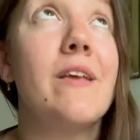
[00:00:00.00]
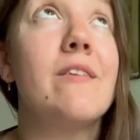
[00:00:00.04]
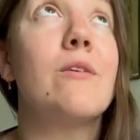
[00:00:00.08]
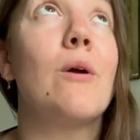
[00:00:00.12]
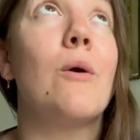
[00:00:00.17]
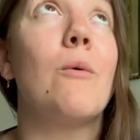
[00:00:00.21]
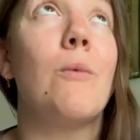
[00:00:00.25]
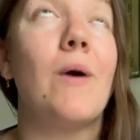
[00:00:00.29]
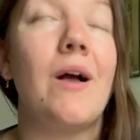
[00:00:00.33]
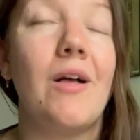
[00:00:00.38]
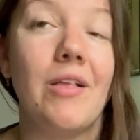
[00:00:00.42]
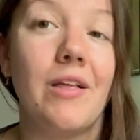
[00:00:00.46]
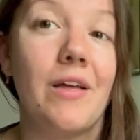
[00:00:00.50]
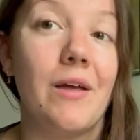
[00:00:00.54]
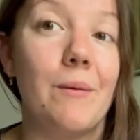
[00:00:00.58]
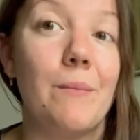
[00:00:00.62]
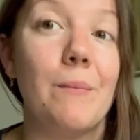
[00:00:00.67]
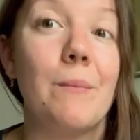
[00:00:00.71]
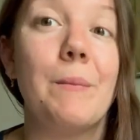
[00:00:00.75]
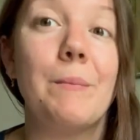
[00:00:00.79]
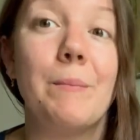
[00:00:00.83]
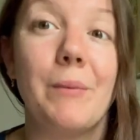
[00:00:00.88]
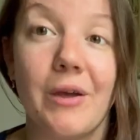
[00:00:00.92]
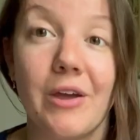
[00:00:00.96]

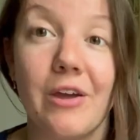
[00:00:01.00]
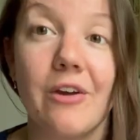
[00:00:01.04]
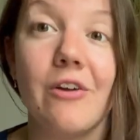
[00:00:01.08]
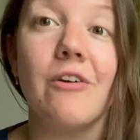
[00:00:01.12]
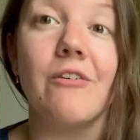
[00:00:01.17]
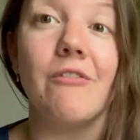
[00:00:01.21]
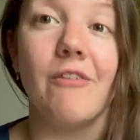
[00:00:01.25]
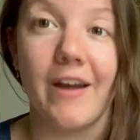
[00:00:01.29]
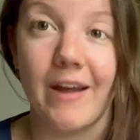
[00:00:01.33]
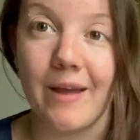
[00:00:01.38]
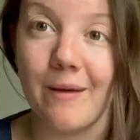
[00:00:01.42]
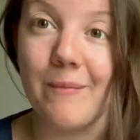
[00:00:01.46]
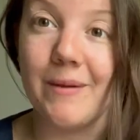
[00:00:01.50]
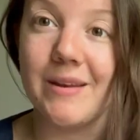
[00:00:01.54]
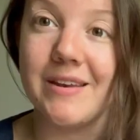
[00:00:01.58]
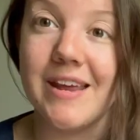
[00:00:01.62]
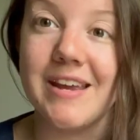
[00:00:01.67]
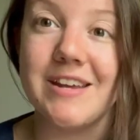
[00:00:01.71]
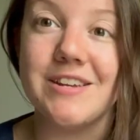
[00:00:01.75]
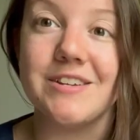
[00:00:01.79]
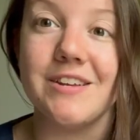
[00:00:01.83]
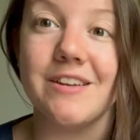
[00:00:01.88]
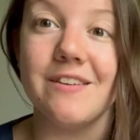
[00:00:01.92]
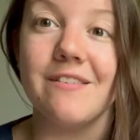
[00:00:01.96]
welcome book
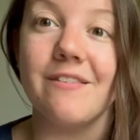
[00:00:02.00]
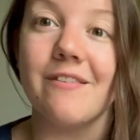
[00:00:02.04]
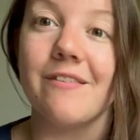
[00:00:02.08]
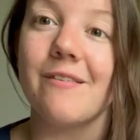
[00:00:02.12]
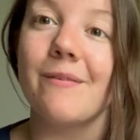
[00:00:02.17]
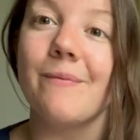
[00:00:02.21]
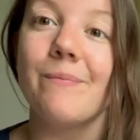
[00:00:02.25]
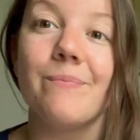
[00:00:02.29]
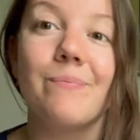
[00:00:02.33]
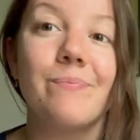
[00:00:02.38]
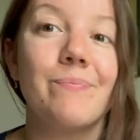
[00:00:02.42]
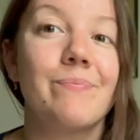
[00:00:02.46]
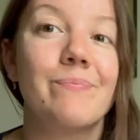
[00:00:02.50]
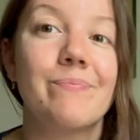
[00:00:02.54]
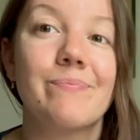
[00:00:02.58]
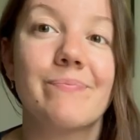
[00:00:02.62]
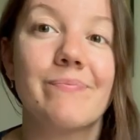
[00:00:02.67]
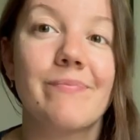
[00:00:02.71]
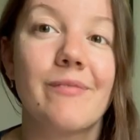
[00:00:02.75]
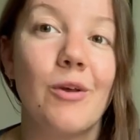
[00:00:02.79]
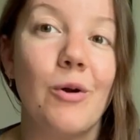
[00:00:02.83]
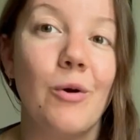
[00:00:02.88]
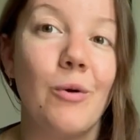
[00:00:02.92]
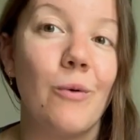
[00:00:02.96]
recommendations.
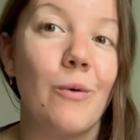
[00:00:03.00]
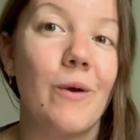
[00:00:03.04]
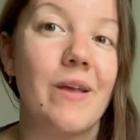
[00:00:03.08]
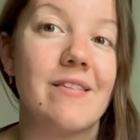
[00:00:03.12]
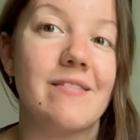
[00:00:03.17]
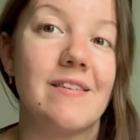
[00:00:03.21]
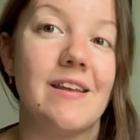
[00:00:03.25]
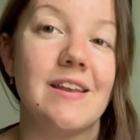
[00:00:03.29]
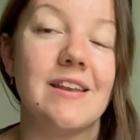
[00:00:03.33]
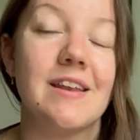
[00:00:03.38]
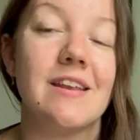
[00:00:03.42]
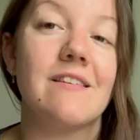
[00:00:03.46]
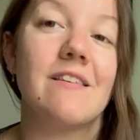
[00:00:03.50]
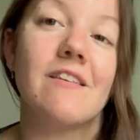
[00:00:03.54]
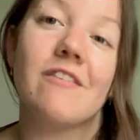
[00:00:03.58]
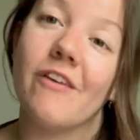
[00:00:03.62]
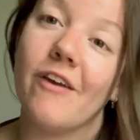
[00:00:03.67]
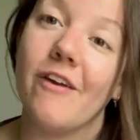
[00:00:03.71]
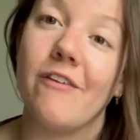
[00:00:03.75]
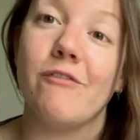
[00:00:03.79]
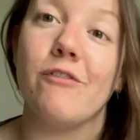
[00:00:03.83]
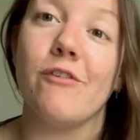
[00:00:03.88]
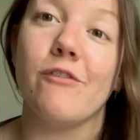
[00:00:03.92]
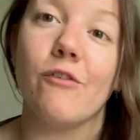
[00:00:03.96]
Always needed. So
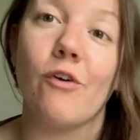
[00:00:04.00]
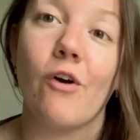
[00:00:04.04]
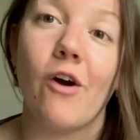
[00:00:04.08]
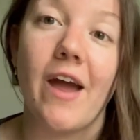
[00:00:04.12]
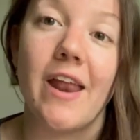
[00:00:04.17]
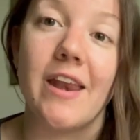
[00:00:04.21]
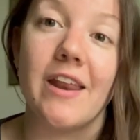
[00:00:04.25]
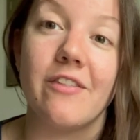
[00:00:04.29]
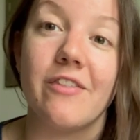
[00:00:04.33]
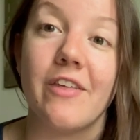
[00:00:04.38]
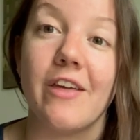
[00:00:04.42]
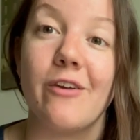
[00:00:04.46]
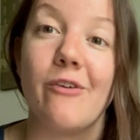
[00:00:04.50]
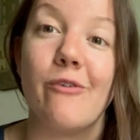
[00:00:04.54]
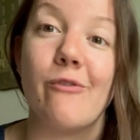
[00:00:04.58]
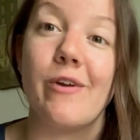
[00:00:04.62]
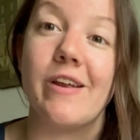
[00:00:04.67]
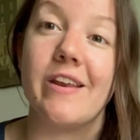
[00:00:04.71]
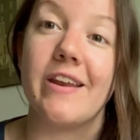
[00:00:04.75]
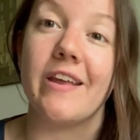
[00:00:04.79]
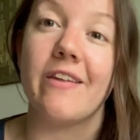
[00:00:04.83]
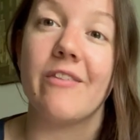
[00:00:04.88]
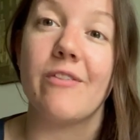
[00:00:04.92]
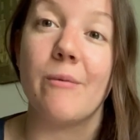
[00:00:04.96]
if you've got anything you're
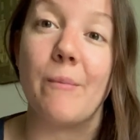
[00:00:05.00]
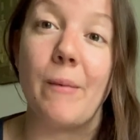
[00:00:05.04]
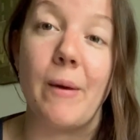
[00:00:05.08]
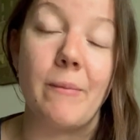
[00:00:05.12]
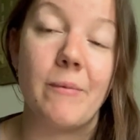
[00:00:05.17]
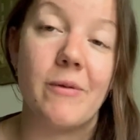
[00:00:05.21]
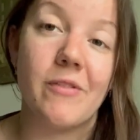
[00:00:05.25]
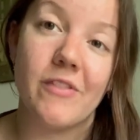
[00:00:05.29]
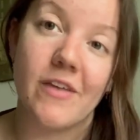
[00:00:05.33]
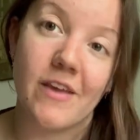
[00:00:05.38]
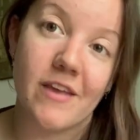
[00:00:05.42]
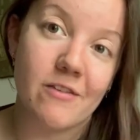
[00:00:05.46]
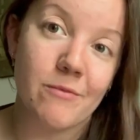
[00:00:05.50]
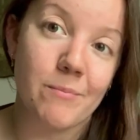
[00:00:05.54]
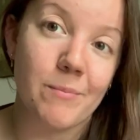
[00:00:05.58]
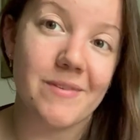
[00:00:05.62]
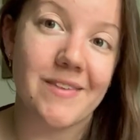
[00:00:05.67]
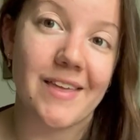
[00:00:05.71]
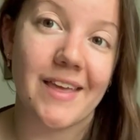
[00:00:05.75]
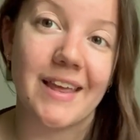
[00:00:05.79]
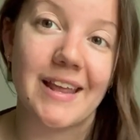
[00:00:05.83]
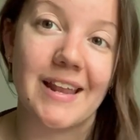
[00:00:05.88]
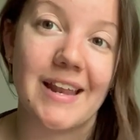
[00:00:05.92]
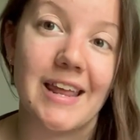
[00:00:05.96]
reading at the moment that is
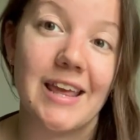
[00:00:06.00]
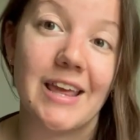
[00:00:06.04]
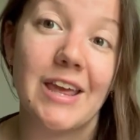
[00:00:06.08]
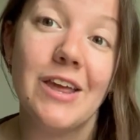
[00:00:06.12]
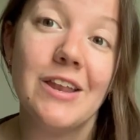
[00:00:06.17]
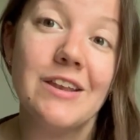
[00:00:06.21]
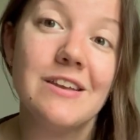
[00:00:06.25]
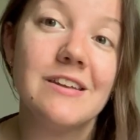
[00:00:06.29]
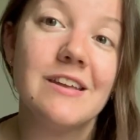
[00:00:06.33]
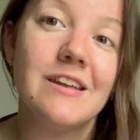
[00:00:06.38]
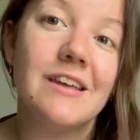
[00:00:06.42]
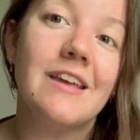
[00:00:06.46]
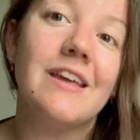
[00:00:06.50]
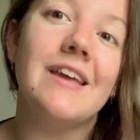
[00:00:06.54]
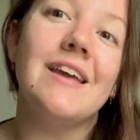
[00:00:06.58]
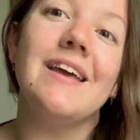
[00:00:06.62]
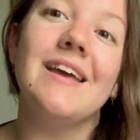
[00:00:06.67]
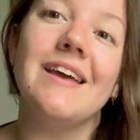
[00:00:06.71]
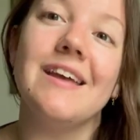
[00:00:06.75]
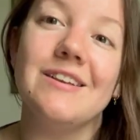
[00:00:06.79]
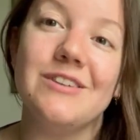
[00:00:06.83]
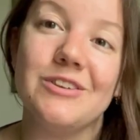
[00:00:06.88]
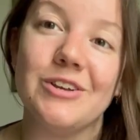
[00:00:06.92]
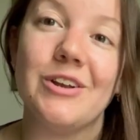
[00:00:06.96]
particularly good,
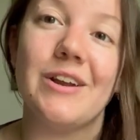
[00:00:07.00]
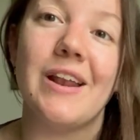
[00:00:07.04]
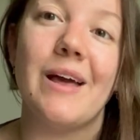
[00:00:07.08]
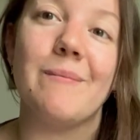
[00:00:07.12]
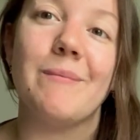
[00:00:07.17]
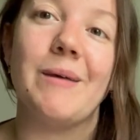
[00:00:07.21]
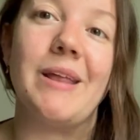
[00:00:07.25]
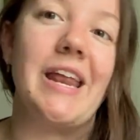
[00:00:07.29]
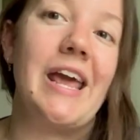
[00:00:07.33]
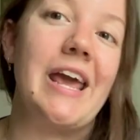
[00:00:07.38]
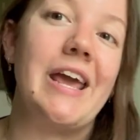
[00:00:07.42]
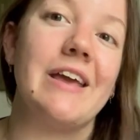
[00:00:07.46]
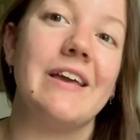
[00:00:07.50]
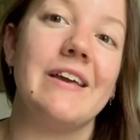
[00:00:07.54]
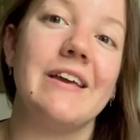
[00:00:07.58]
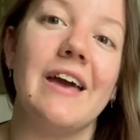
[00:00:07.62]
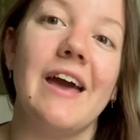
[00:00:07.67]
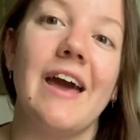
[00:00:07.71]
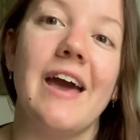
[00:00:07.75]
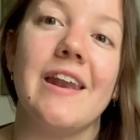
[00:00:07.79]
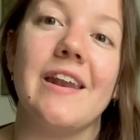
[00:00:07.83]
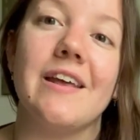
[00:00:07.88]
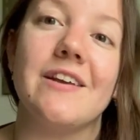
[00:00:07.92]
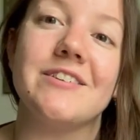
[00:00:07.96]
do let me know
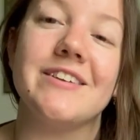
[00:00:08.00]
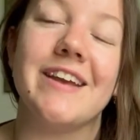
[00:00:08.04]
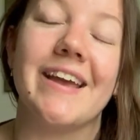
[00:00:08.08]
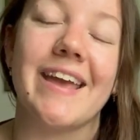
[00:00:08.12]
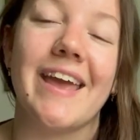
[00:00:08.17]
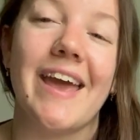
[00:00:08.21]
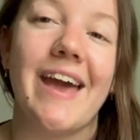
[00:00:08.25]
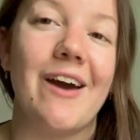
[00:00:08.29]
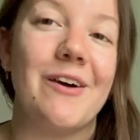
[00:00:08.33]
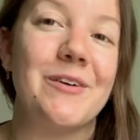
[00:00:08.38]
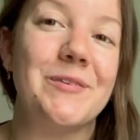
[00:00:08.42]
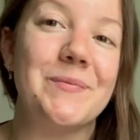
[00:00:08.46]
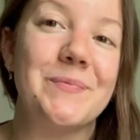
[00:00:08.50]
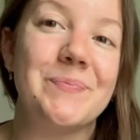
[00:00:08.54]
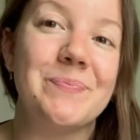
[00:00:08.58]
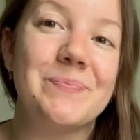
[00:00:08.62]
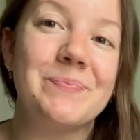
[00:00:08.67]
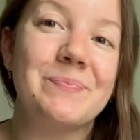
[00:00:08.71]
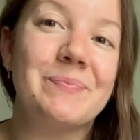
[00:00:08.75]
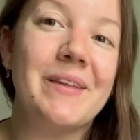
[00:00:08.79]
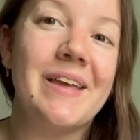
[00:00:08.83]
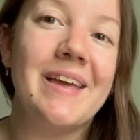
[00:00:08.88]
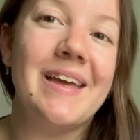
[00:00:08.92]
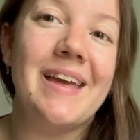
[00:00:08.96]
and I'll check it out.
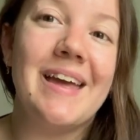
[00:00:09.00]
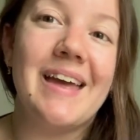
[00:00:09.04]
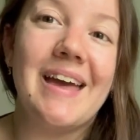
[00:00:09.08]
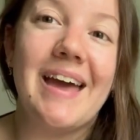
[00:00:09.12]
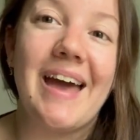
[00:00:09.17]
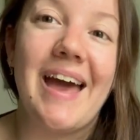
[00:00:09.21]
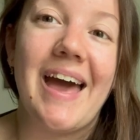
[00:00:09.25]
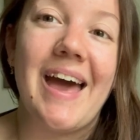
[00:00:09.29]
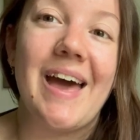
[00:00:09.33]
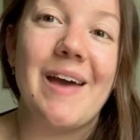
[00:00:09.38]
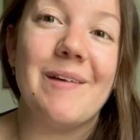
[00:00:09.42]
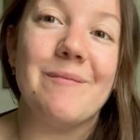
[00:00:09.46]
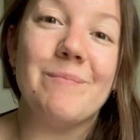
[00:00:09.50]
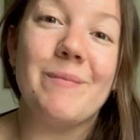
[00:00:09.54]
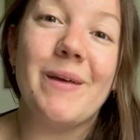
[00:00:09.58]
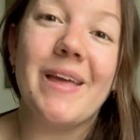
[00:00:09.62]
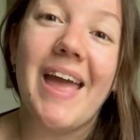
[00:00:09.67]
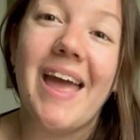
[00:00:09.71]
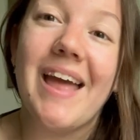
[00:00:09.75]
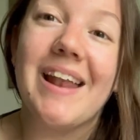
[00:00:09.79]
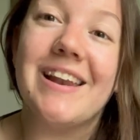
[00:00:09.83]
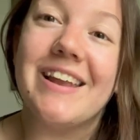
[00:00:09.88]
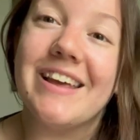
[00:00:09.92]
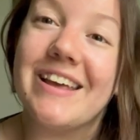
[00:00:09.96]
But
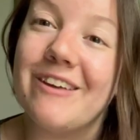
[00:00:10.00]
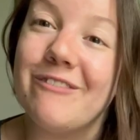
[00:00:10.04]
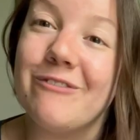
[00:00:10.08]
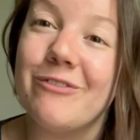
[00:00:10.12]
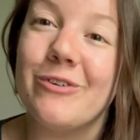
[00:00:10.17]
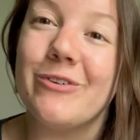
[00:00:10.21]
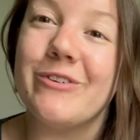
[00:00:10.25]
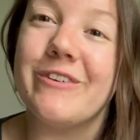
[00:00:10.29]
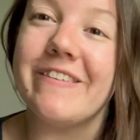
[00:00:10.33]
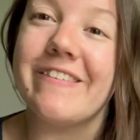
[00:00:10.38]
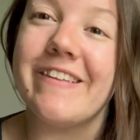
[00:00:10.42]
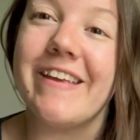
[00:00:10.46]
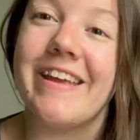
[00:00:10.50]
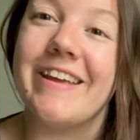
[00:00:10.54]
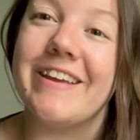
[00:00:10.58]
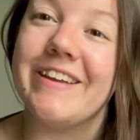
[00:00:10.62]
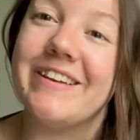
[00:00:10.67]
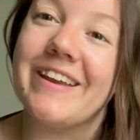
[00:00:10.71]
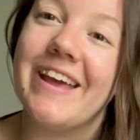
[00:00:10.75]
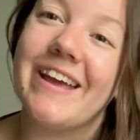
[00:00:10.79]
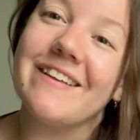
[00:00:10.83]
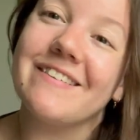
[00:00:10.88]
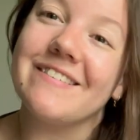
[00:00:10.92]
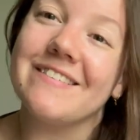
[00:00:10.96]
yeah, looking forward to seeing you
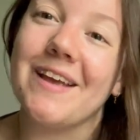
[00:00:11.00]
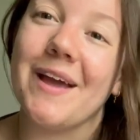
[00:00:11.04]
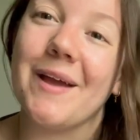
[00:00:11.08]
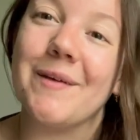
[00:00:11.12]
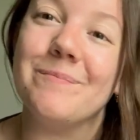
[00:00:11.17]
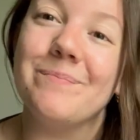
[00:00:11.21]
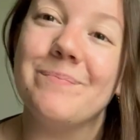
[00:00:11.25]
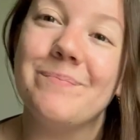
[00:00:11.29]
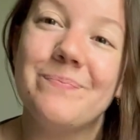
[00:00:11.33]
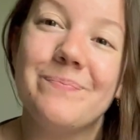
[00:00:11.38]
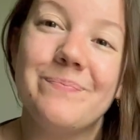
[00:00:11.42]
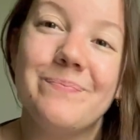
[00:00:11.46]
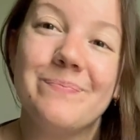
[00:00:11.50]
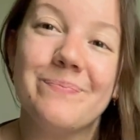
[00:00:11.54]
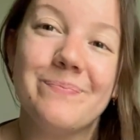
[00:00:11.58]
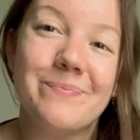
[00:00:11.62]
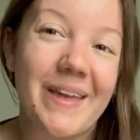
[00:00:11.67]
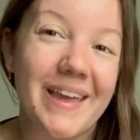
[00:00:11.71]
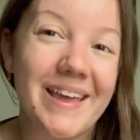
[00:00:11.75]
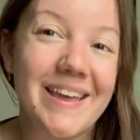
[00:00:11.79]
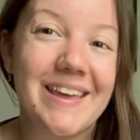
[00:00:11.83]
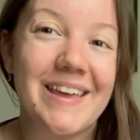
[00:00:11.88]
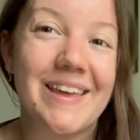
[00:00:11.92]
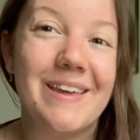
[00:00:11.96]
next time.
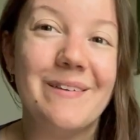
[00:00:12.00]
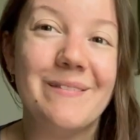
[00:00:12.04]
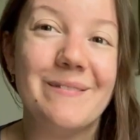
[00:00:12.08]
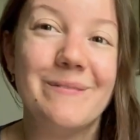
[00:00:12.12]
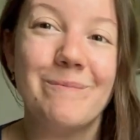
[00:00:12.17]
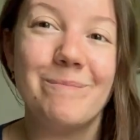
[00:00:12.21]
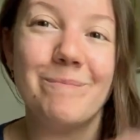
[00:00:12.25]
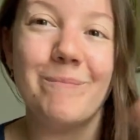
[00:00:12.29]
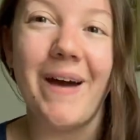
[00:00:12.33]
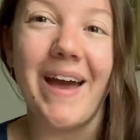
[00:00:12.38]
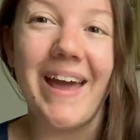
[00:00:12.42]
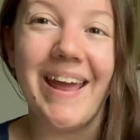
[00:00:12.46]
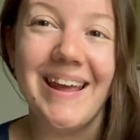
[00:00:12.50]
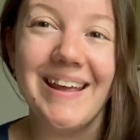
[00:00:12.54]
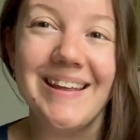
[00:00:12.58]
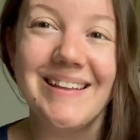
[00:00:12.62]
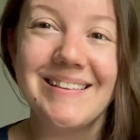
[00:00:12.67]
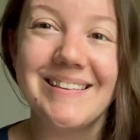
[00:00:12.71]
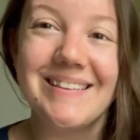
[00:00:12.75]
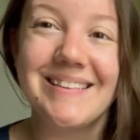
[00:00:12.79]
Thank you. Bye.